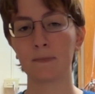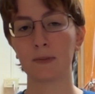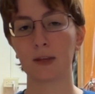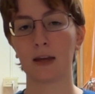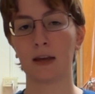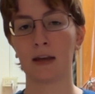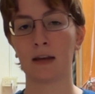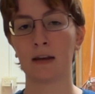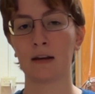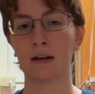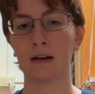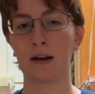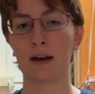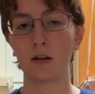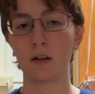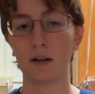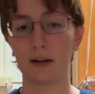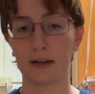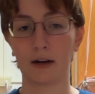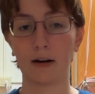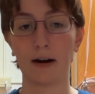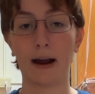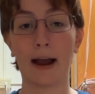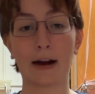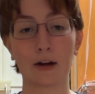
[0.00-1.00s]
in
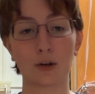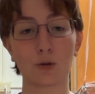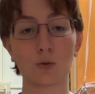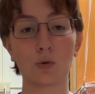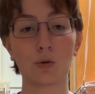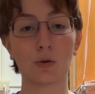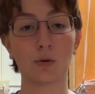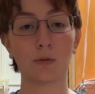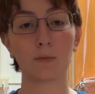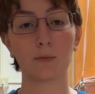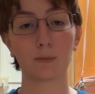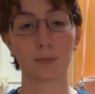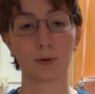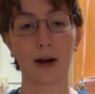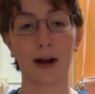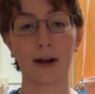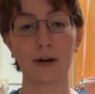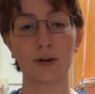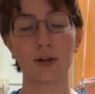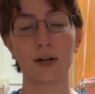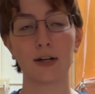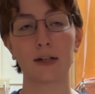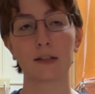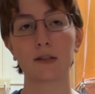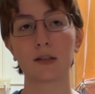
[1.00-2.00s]
like our actual
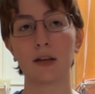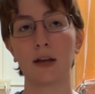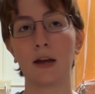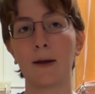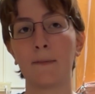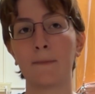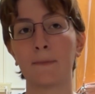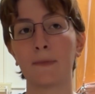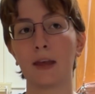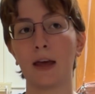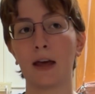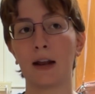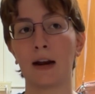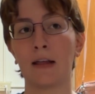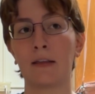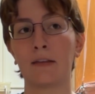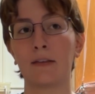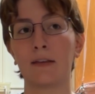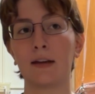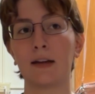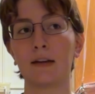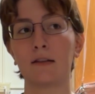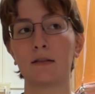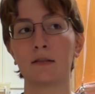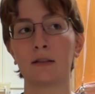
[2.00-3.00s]
projects. And I
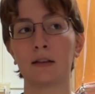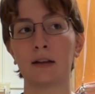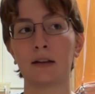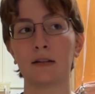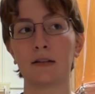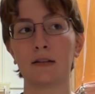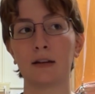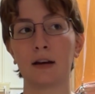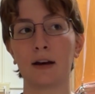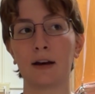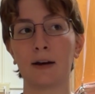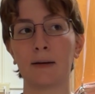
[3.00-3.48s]
think that